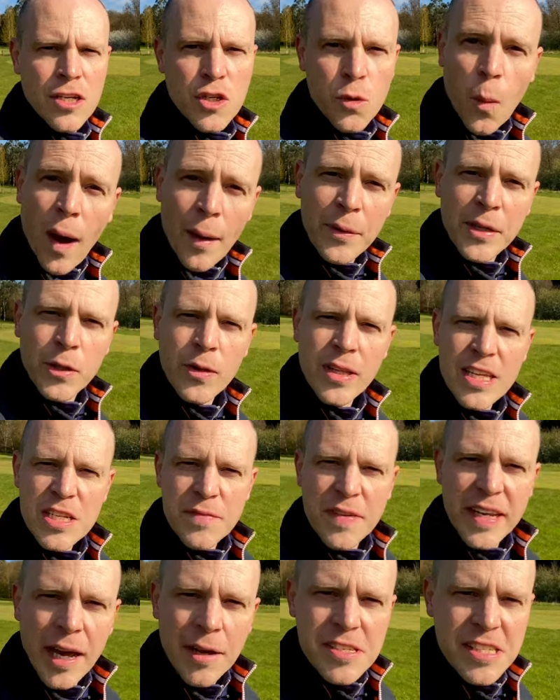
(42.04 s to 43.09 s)
So why are we doing this
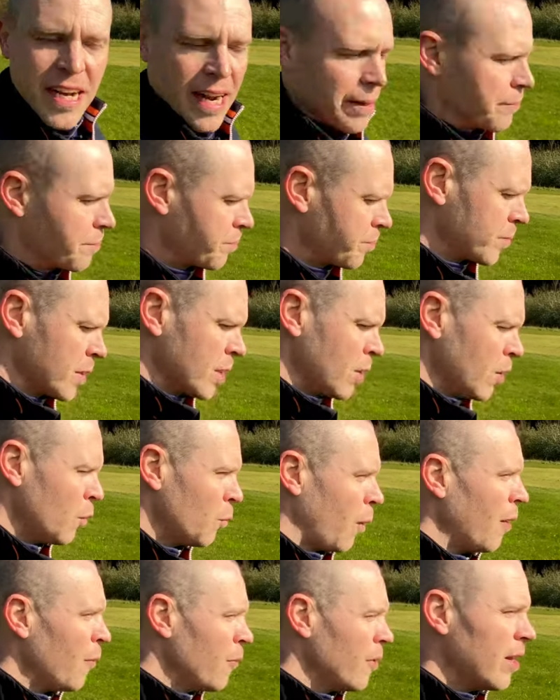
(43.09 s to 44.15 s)
video today?
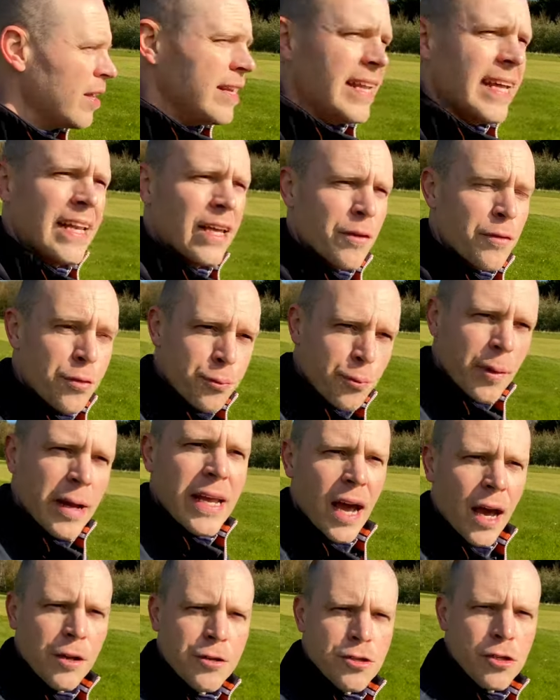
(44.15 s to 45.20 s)
Well, at nearly a
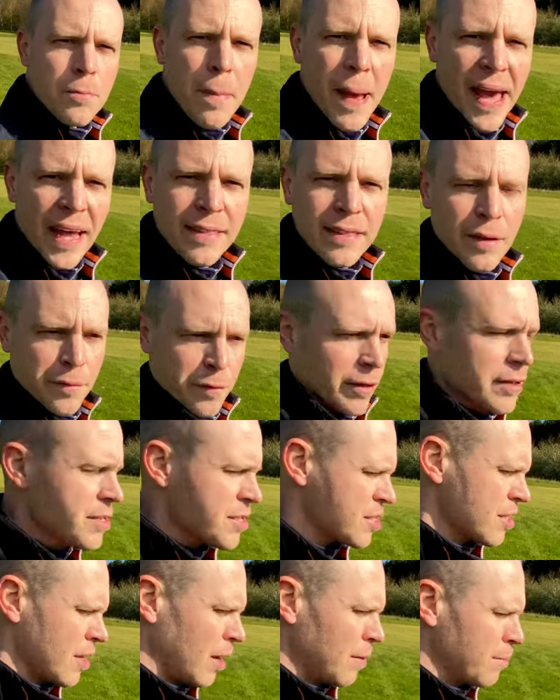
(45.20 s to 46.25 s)
£300
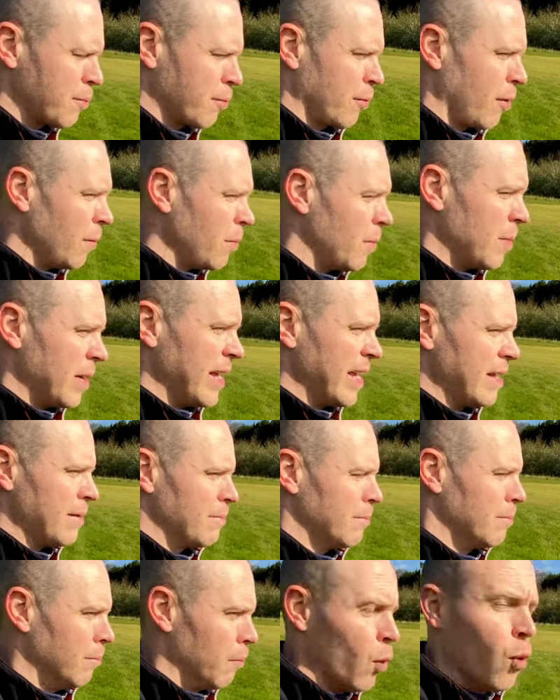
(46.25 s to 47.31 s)
difference, and probably
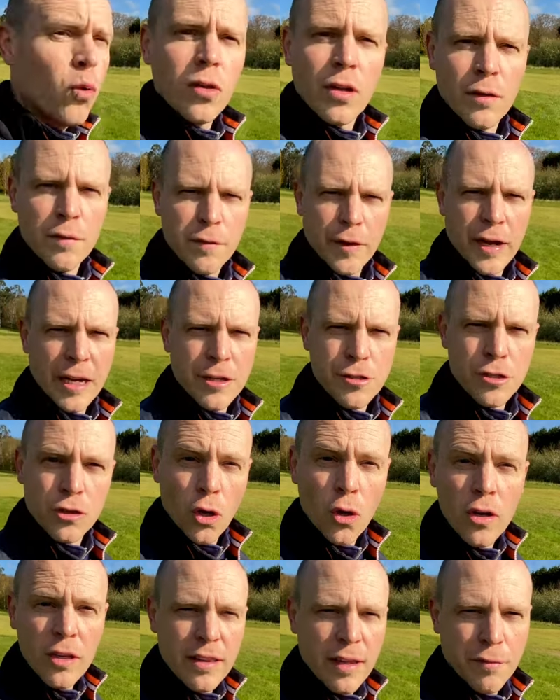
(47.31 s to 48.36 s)
more than a
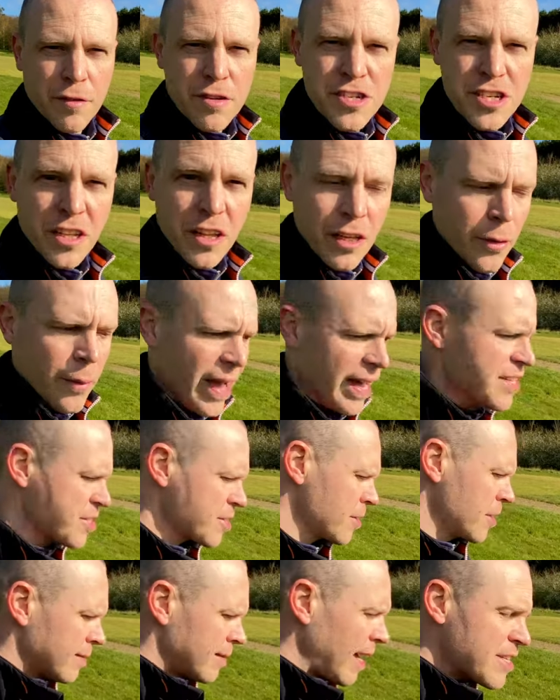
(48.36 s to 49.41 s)
$300 difference in the US,
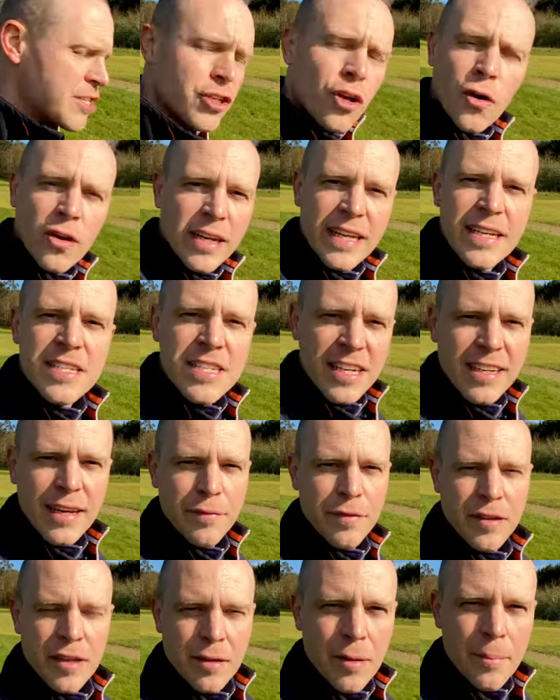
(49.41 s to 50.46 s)
that's not an
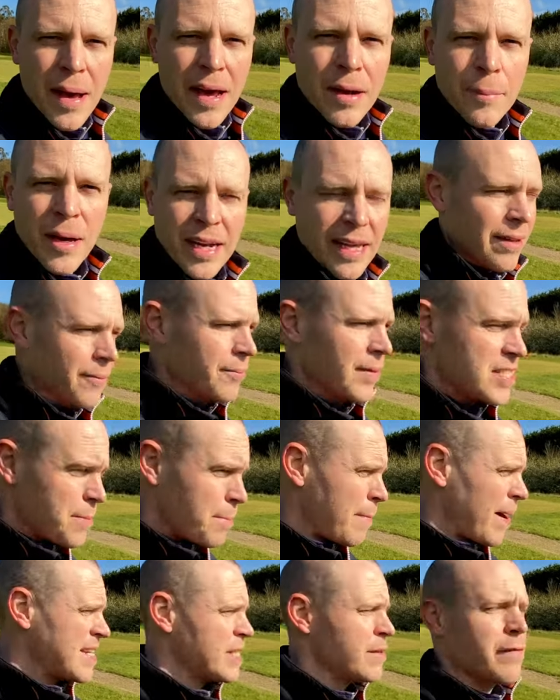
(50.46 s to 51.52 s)
insignificant amount of money. That's a
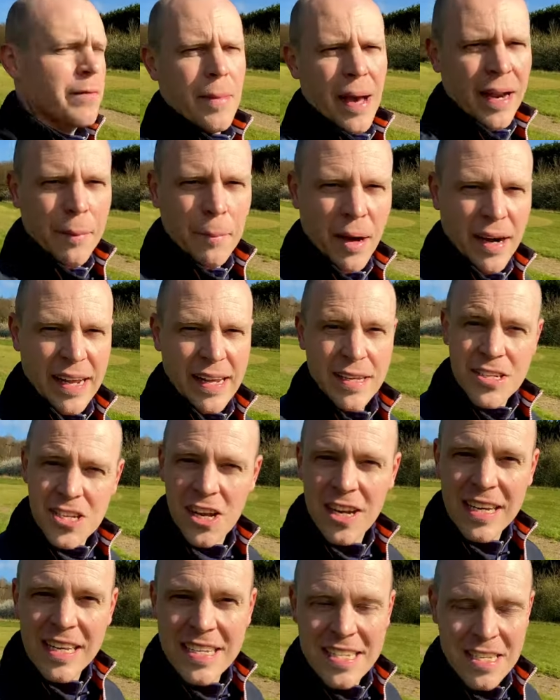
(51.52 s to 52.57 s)
massive amount of money,
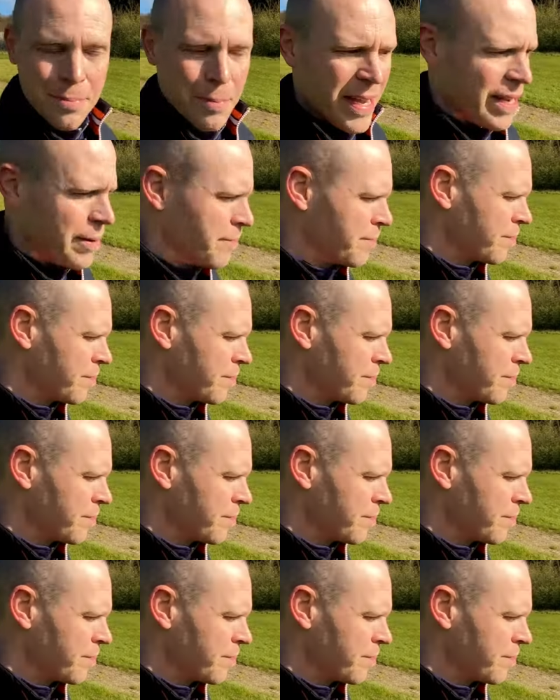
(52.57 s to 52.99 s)
certainly is to me.